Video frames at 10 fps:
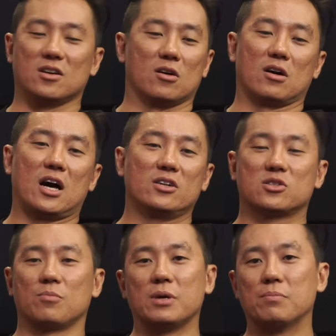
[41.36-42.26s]

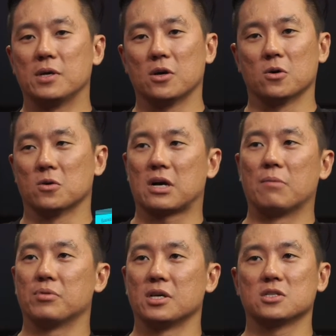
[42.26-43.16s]
hundreds of BPO
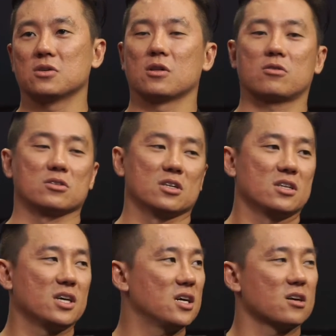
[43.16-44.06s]
companies all across
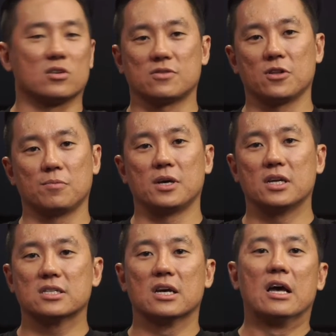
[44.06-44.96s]
India, across
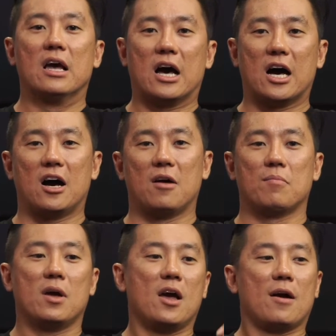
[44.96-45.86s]
Philippines.
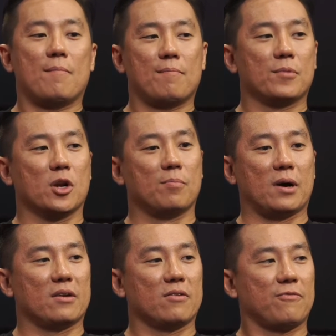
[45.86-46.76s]

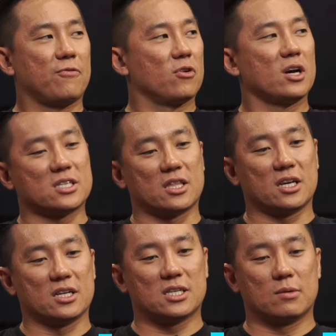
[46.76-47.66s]
But for us, I
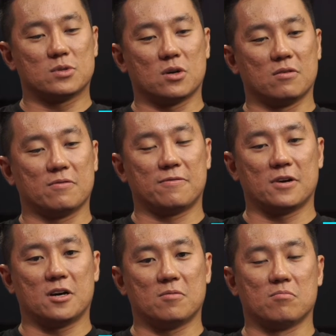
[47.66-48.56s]
think in terms of
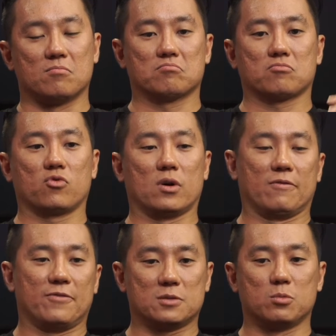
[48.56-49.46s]

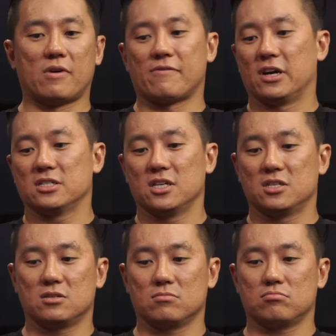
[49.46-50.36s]
first mover
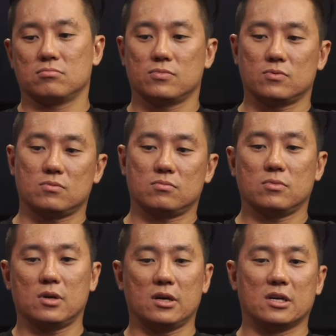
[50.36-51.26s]
advantage,
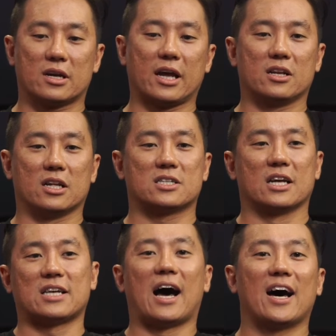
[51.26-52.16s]
again,
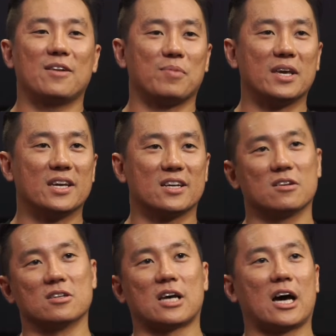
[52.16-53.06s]
it's hard being
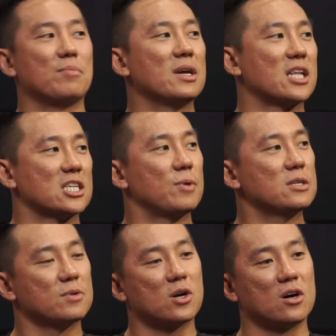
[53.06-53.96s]
in that space
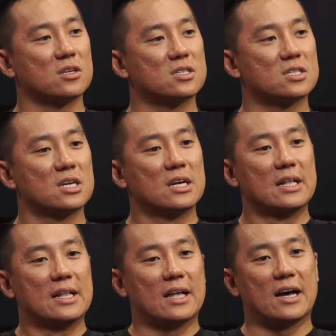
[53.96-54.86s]
because
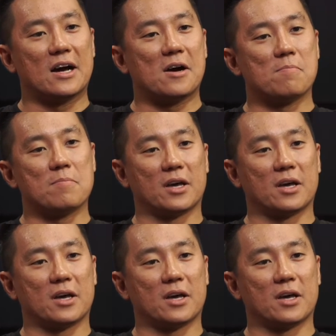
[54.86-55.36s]
I